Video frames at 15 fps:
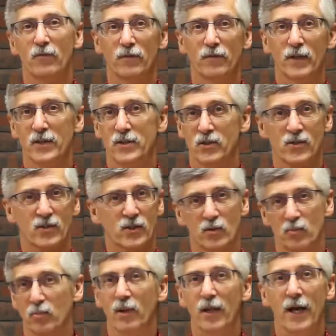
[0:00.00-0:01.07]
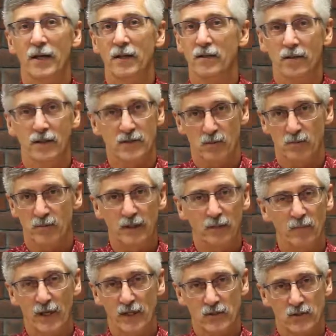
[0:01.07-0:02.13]
we've got just this blend that's a
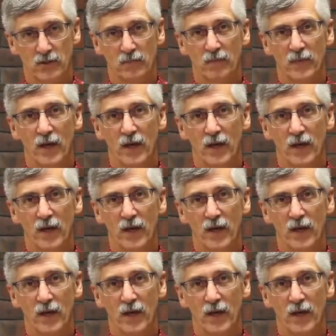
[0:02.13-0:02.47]
big mess.